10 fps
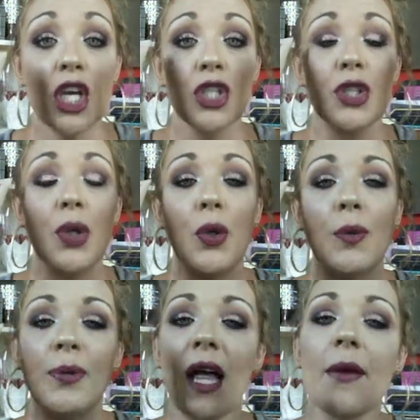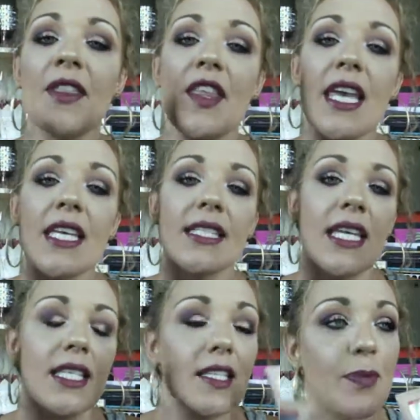to play with these,
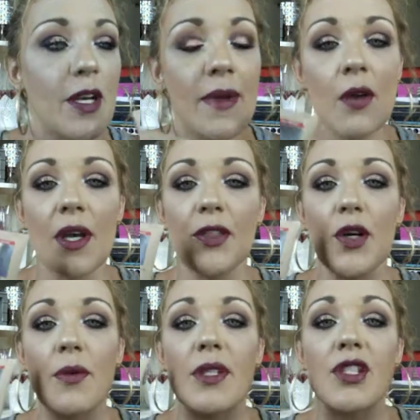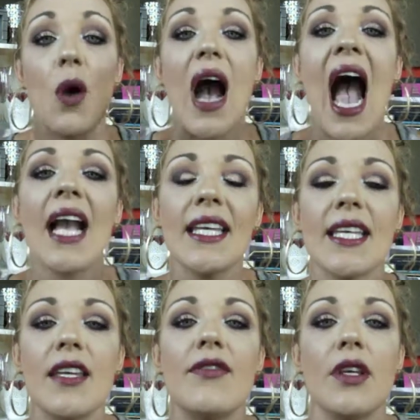experiment with them, so I could
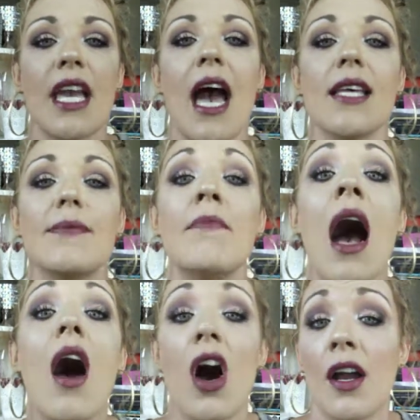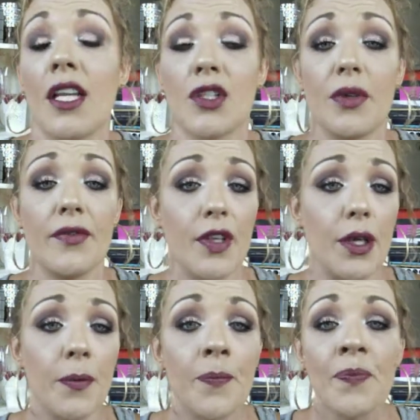give you guys my honest review.